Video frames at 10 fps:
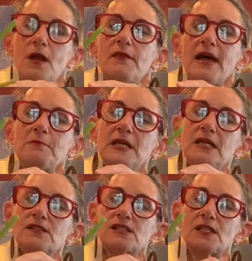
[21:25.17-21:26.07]
That
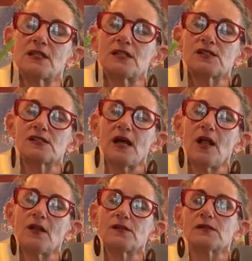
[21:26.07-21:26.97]
means that the
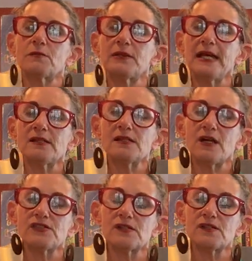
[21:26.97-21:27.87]
plant
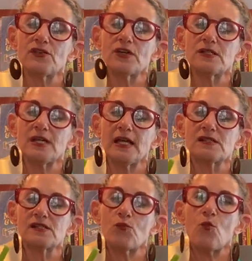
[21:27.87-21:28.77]
cells still contain
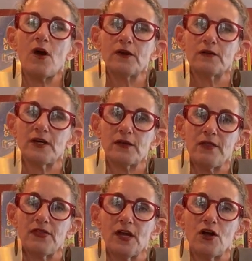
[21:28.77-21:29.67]
some water. They're a
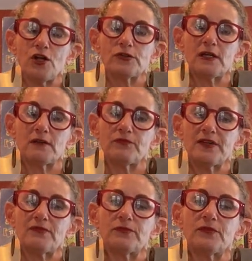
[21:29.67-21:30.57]
thing called,
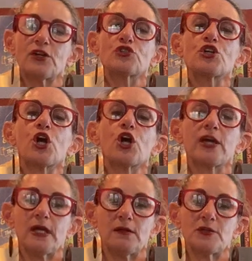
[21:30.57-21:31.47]
they're
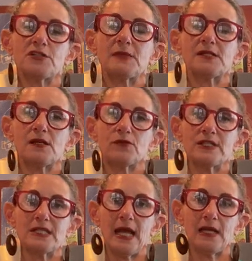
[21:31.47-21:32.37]
turgid, which means they're
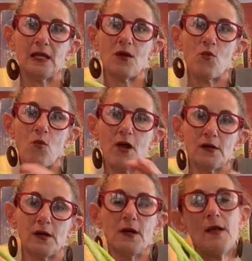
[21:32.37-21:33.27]
retaining water.